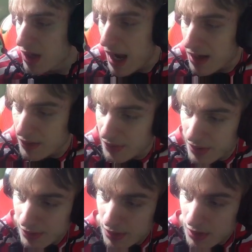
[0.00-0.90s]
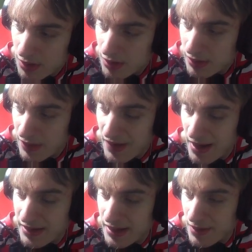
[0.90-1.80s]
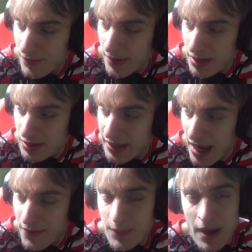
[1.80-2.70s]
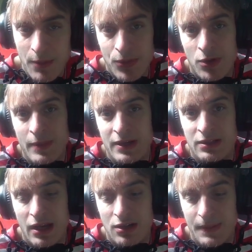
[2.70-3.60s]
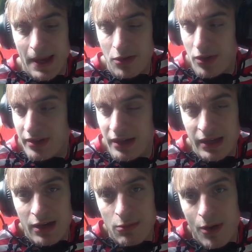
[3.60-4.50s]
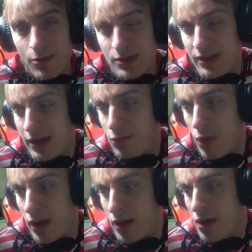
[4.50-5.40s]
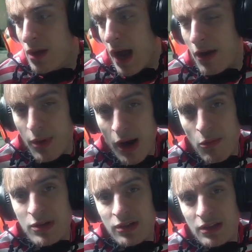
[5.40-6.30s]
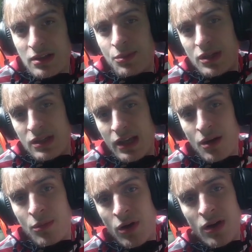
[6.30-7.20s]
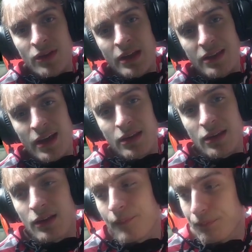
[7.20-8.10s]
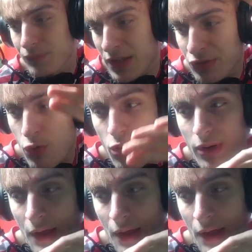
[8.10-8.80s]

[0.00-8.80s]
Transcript: I don't know. Like the idea of like dying from hypothermia scares me. I know the Titanic water was like what? I remember I went to like this museum, bro, and like they it's cool.